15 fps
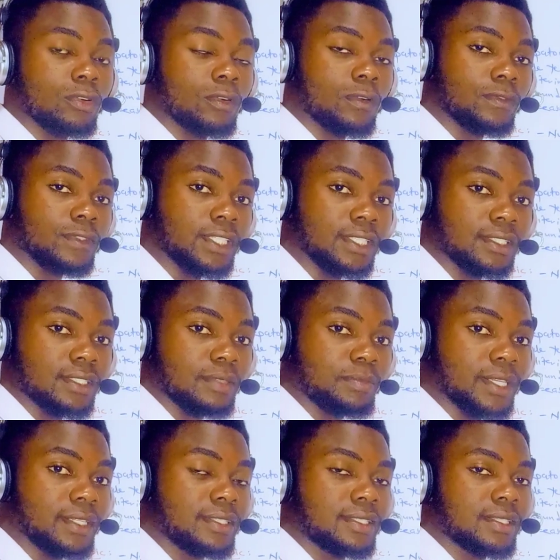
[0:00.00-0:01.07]
of these
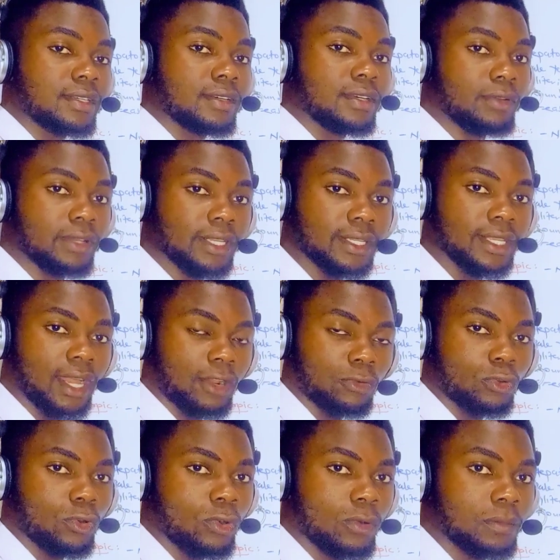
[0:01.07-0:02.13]
lipids in the
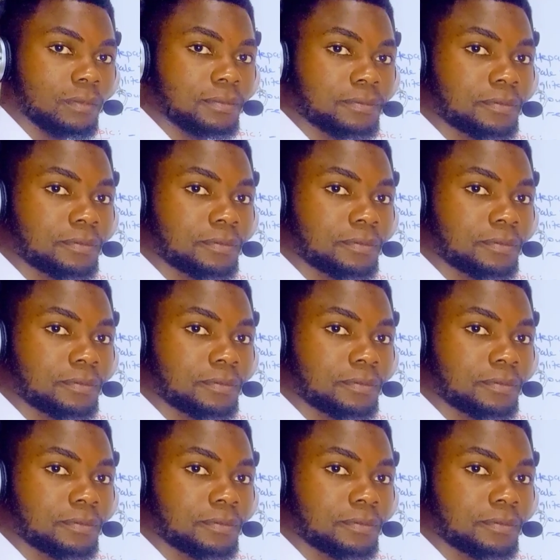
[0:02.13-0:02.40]
alcohol.